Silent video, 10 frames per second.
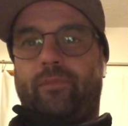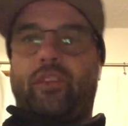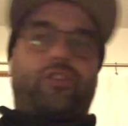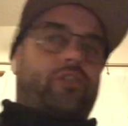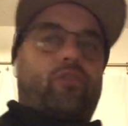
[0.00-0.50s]

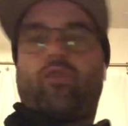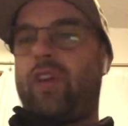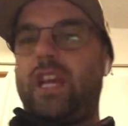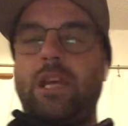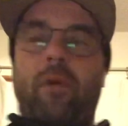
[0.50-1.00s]
to
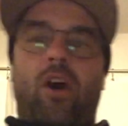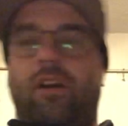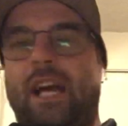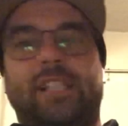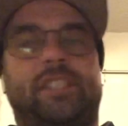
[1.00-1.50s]
scream all
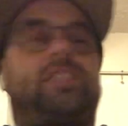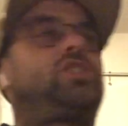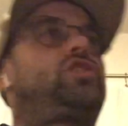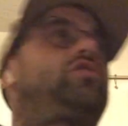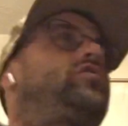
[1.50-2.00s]
kinds of
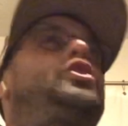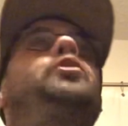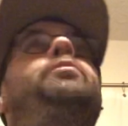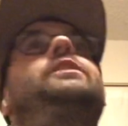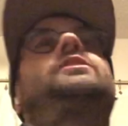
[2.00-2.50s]

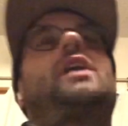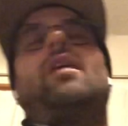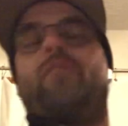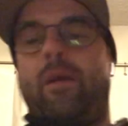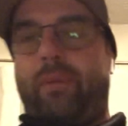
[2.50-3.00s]
stupid
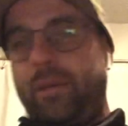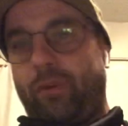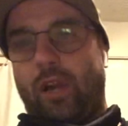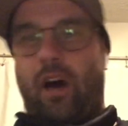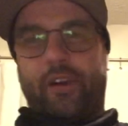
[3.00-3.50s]
stuff at
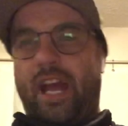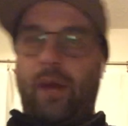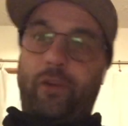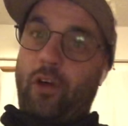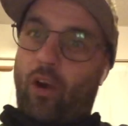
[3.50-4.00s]
people all day
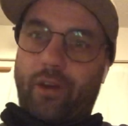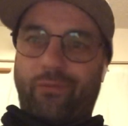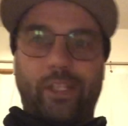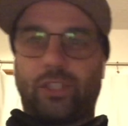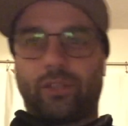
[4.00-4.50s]
with
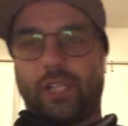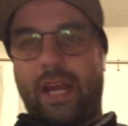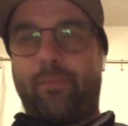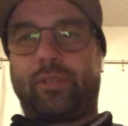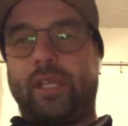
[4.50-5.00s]
artificial
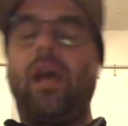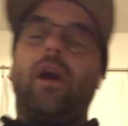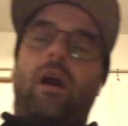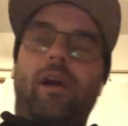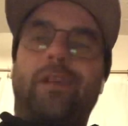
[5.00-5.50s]
telepathy,
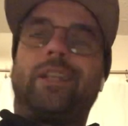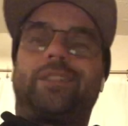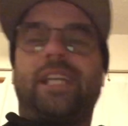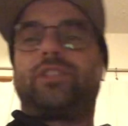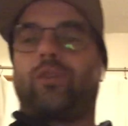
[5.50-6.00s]

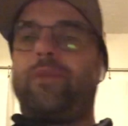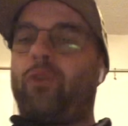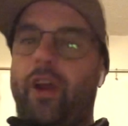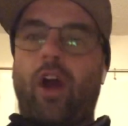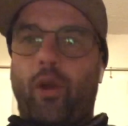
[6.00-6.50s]
unconsensually for
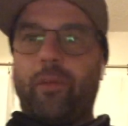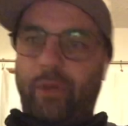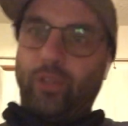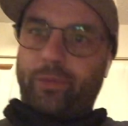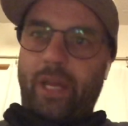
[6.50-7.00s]
their own
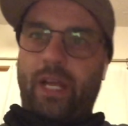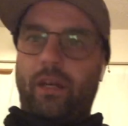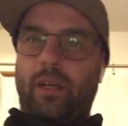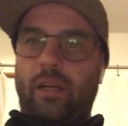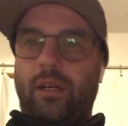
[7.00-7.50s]
amusement.
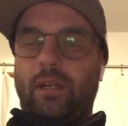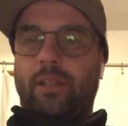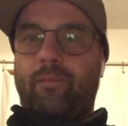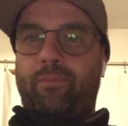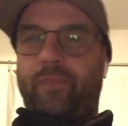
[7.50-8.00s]

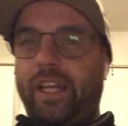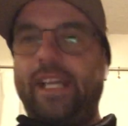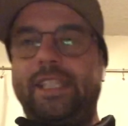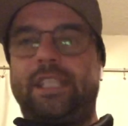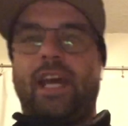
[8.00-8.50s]

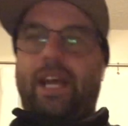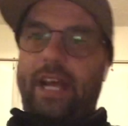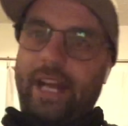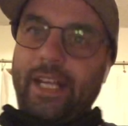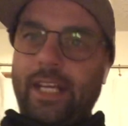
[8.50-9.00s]
These
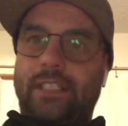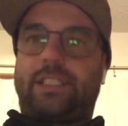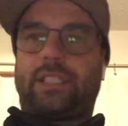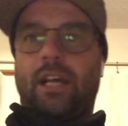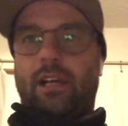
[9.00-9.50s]

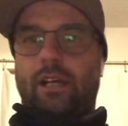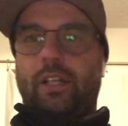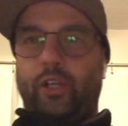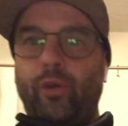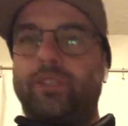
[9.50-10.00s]
idiots
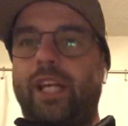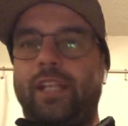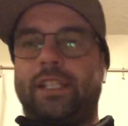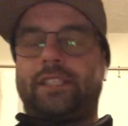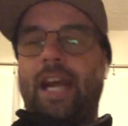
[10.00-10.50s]
using
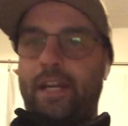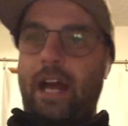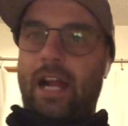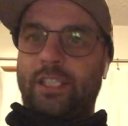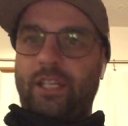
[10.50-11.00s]
this
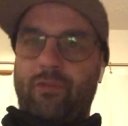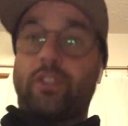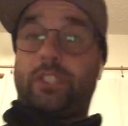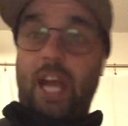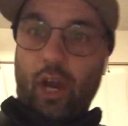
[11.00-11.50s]
technology for
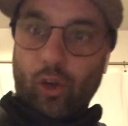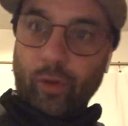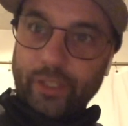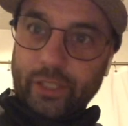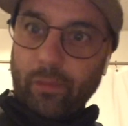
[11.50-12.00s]

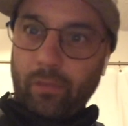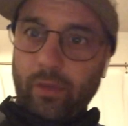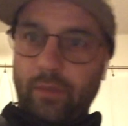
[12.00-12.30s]
terrorism,